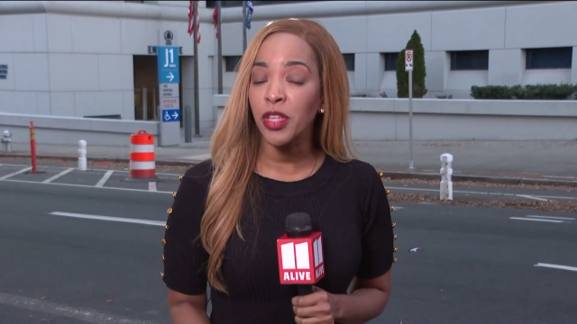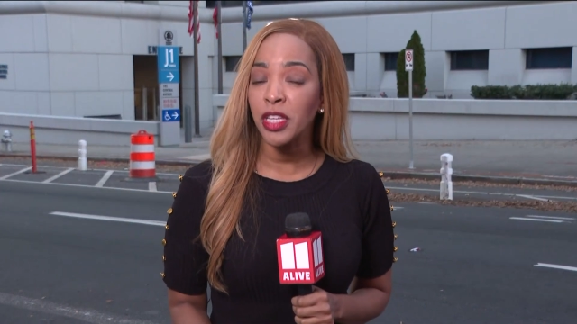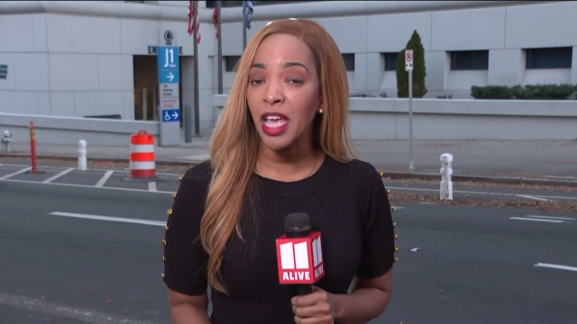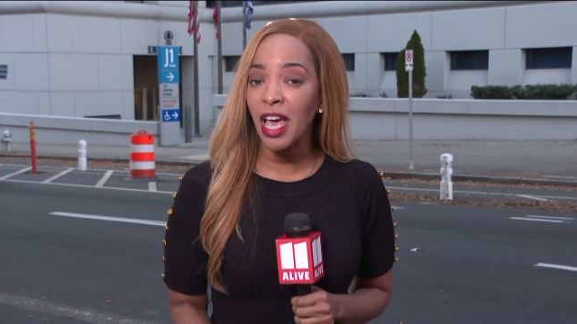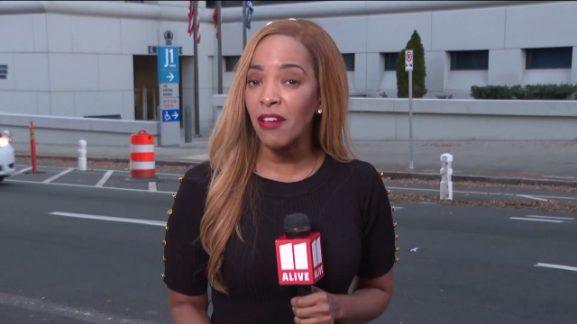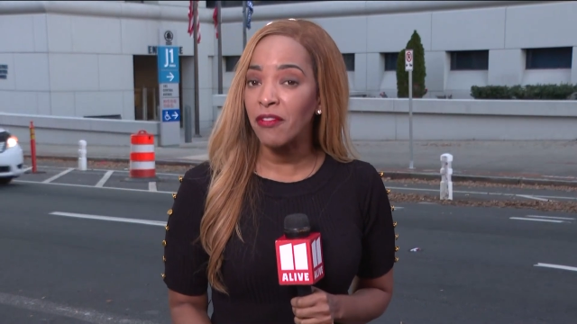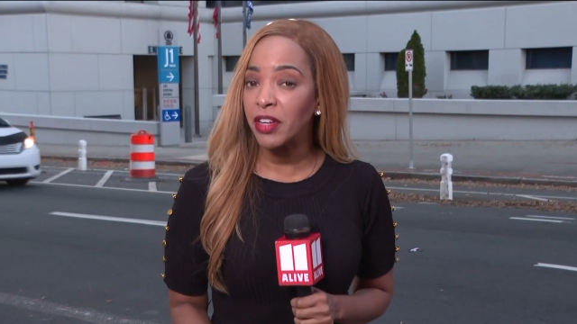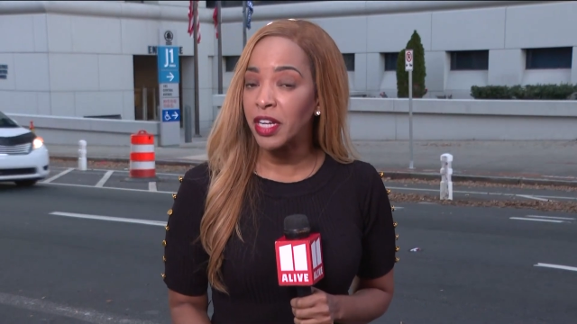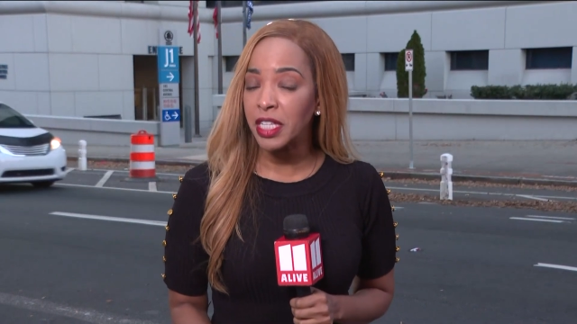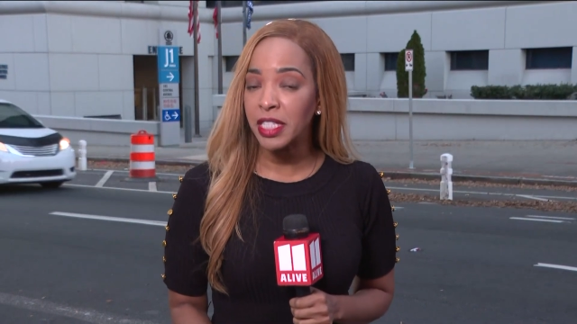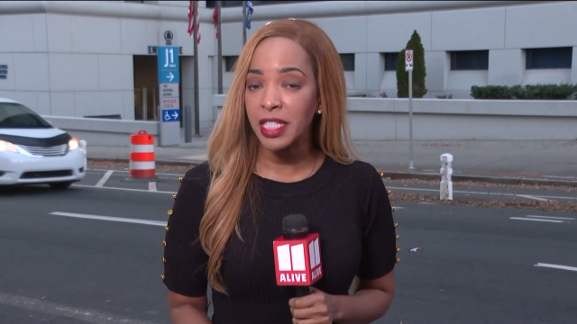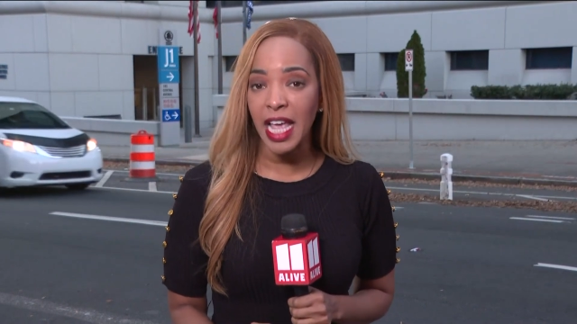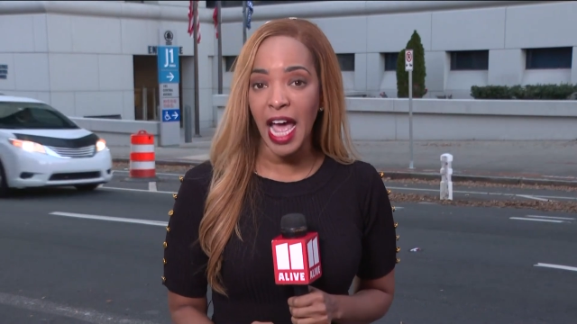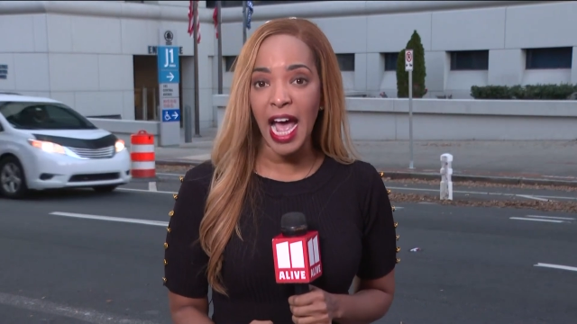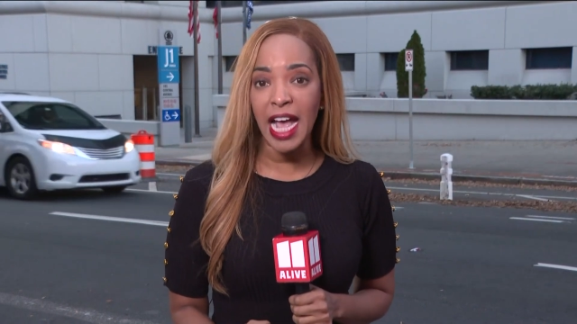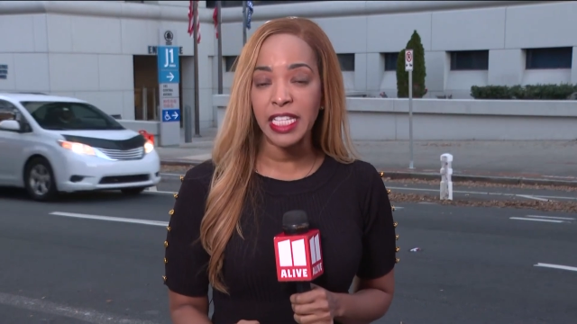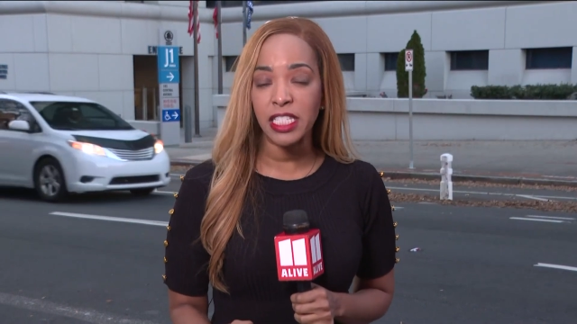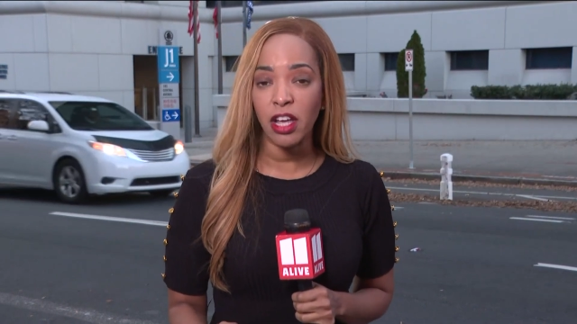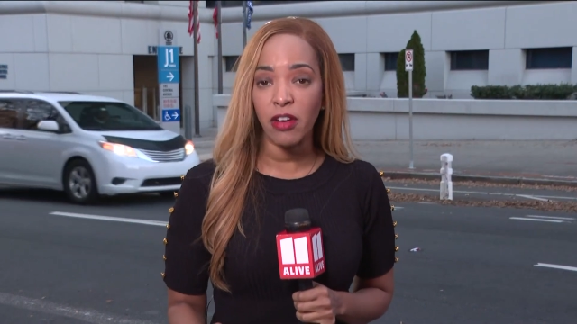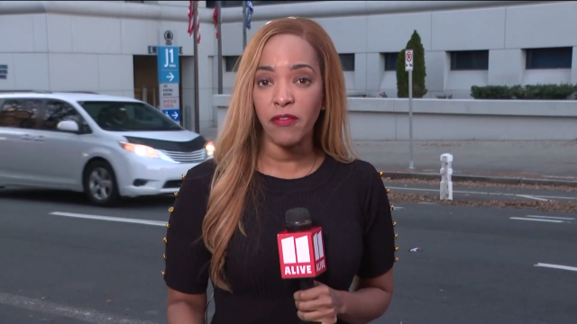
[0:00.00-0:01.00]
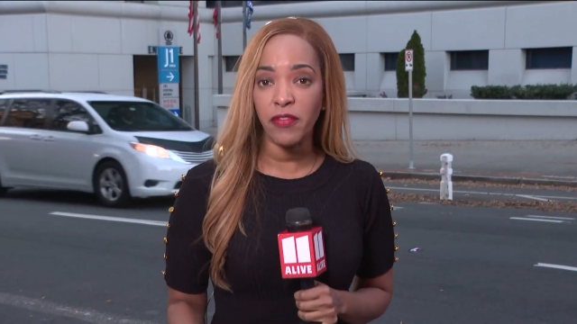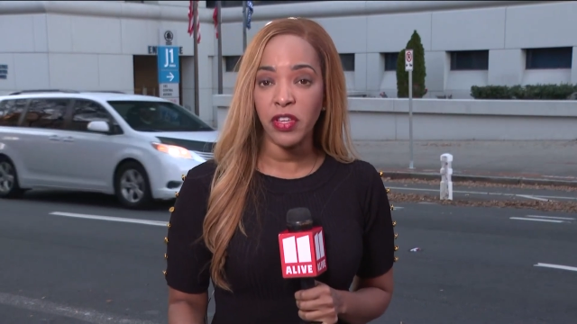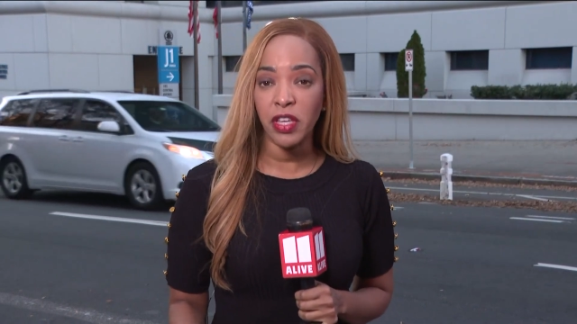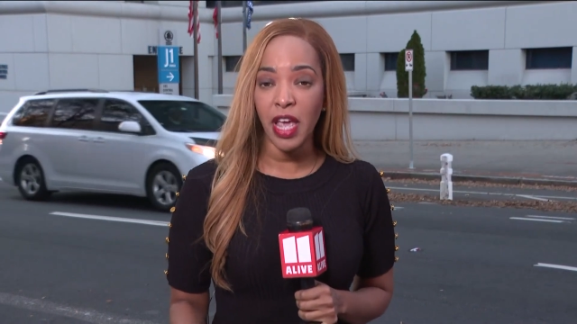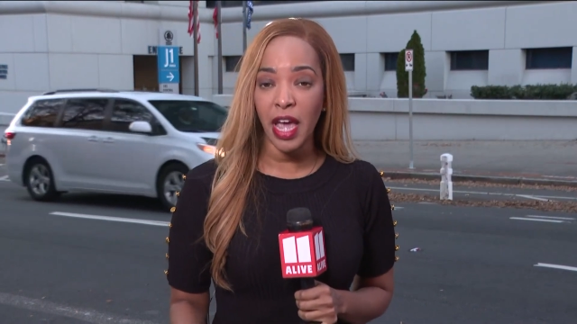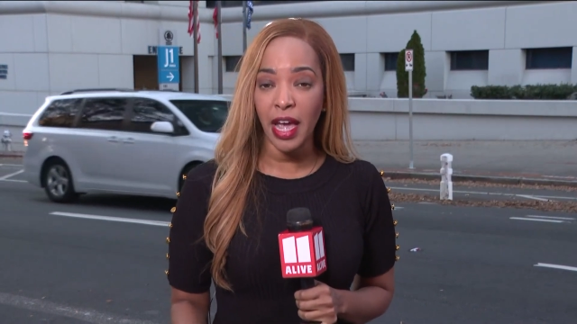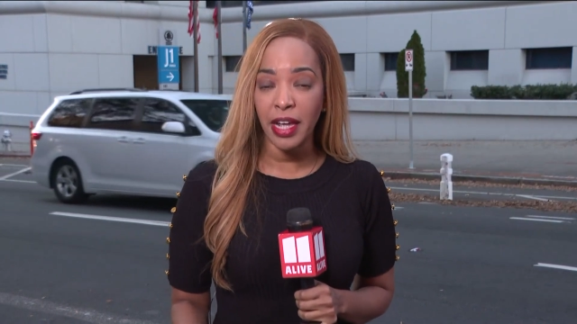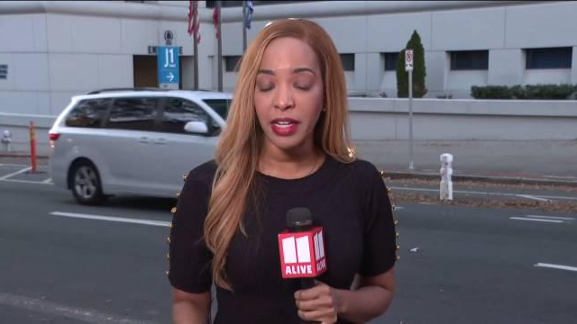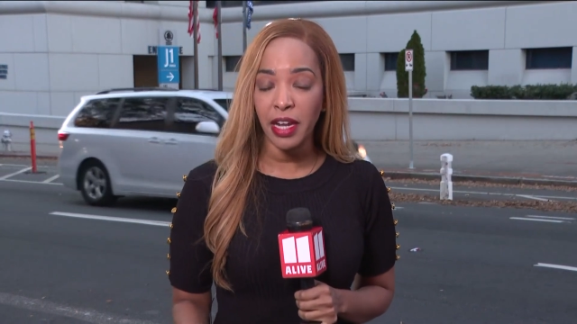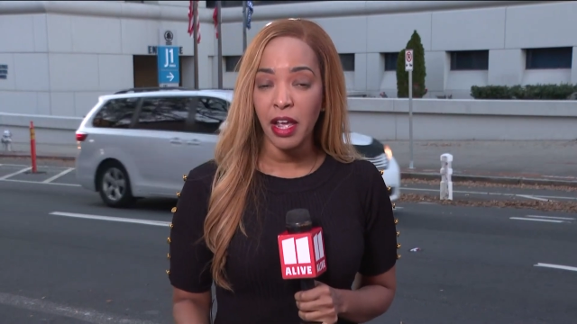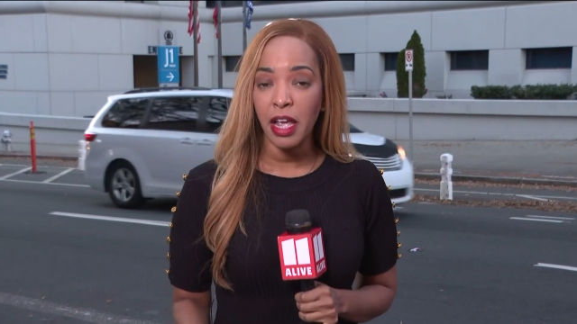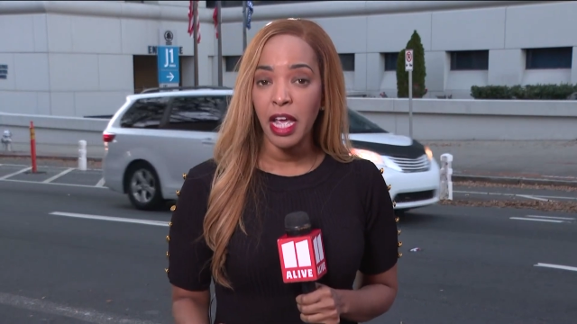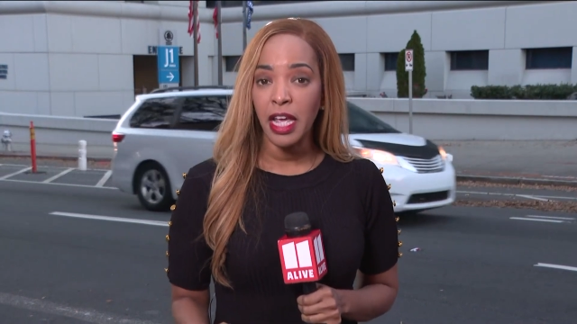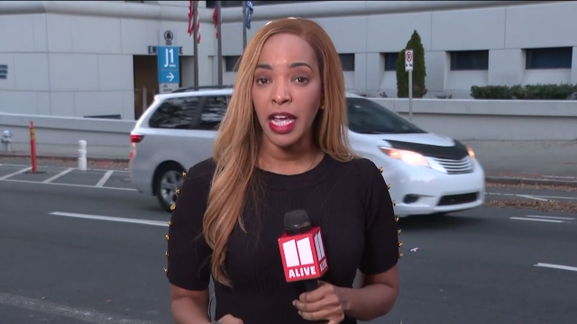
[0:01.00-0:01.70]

the evidence as of yet.